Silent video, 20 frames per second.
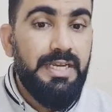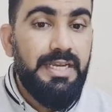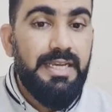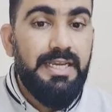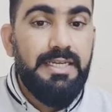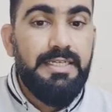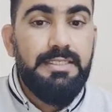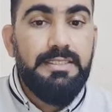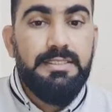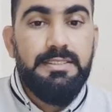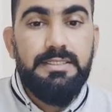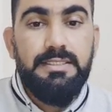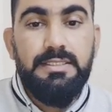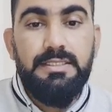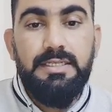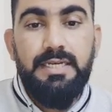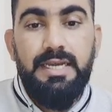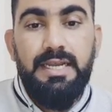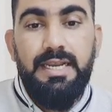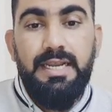and
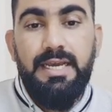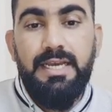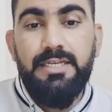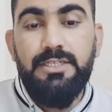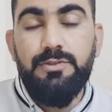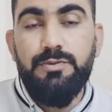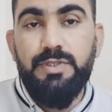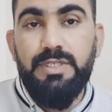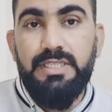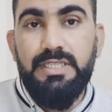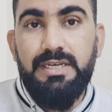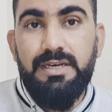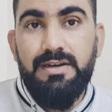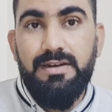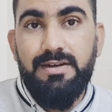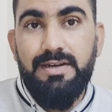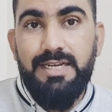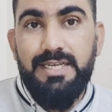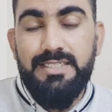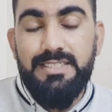aligned with the
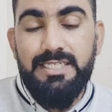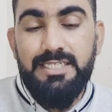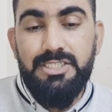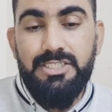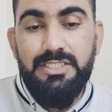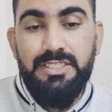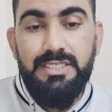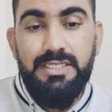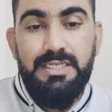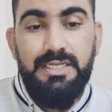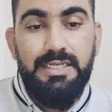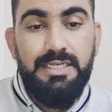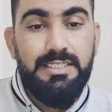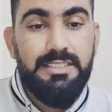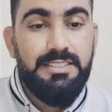organizational